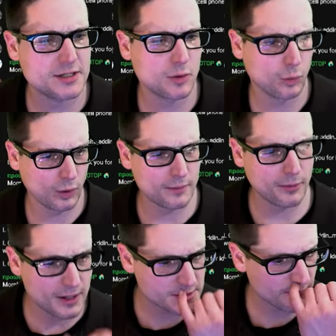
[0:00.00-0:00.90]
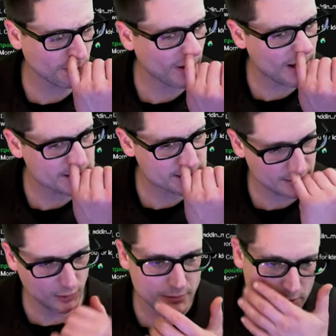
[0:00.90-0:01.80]
to WordPress for
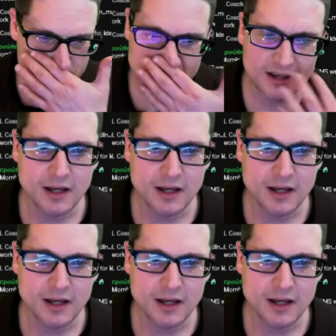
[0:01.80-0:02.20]
SEO boost.